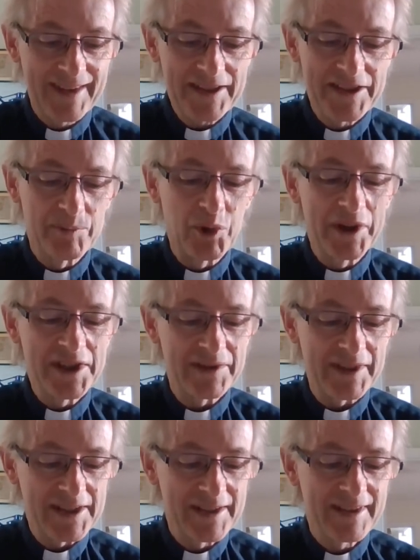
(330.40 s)
That's the point
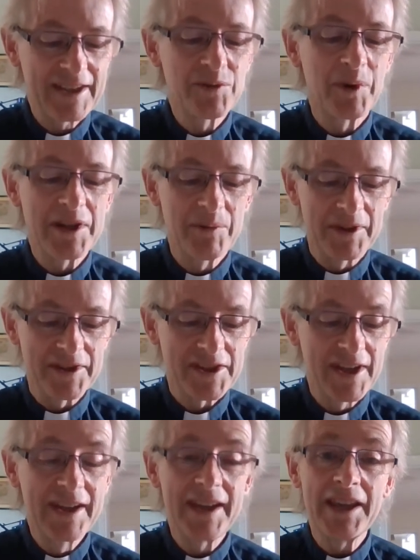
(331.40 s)
of it. That's what he
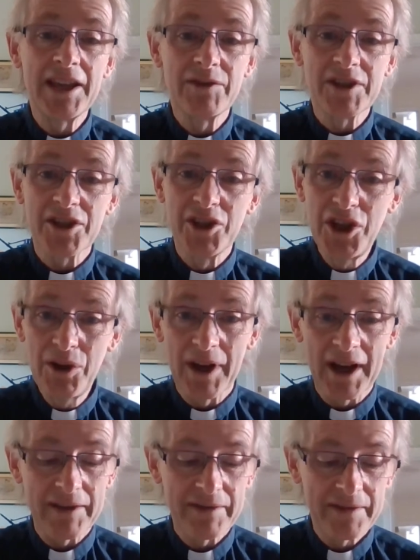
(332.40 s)
wants. He gives us new
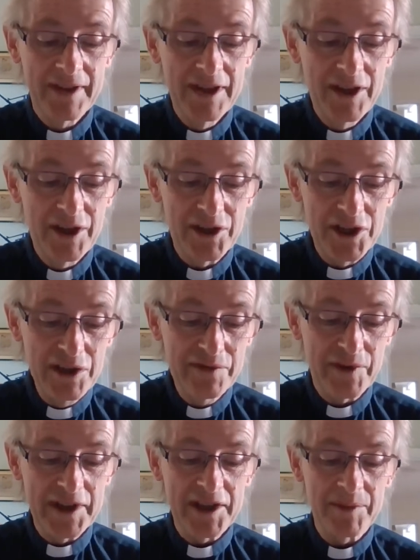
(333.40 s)
life, new
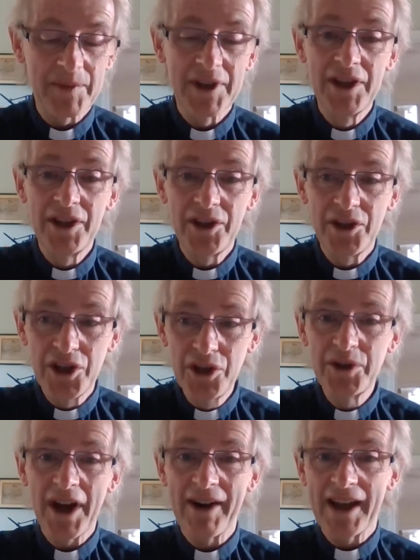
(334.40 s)
freedom,
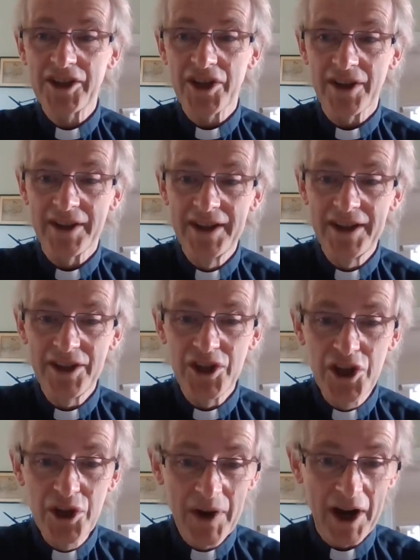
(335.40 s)
new direction,
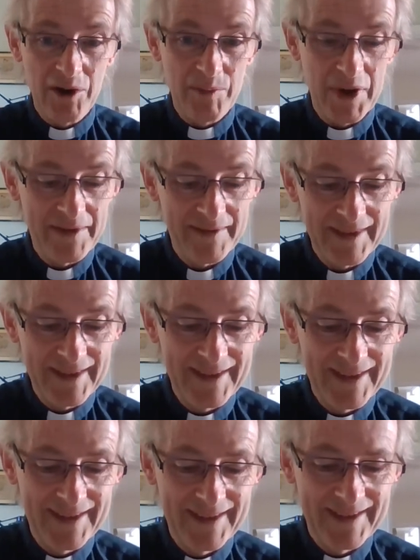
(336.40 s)
new hope.
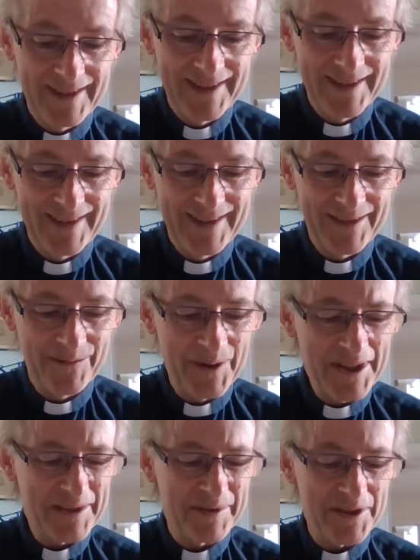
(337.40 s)

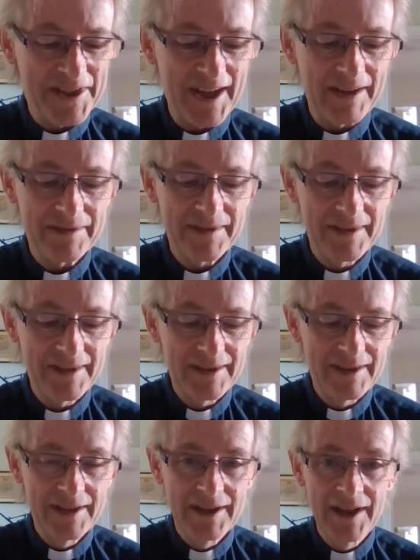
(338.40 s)
Wonderful stuff.
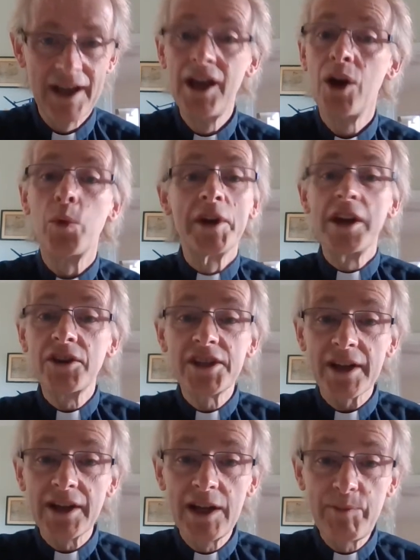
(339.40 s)
We don't
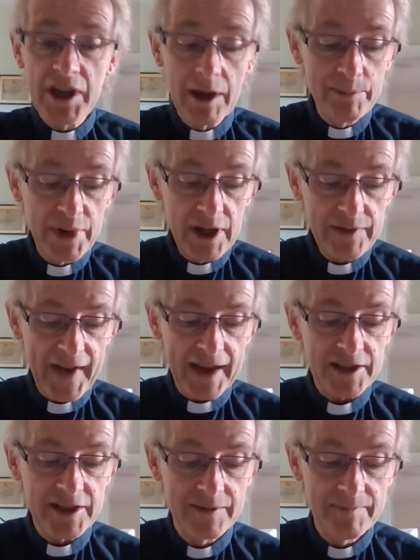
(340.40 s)
suddenly become
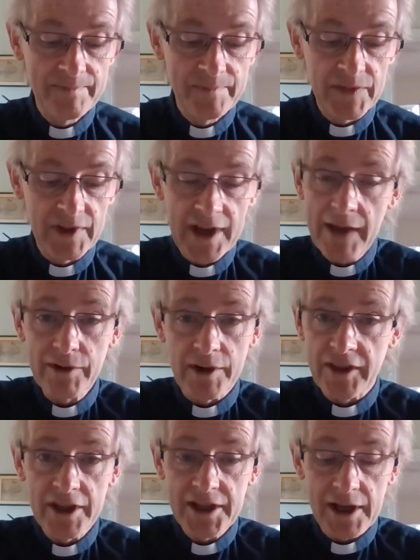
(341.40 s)
perfect, never
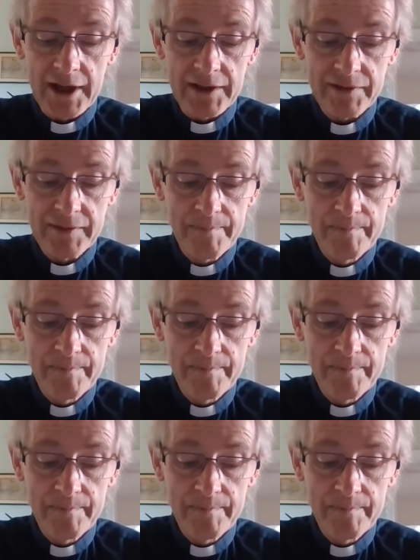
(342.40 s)
in this life.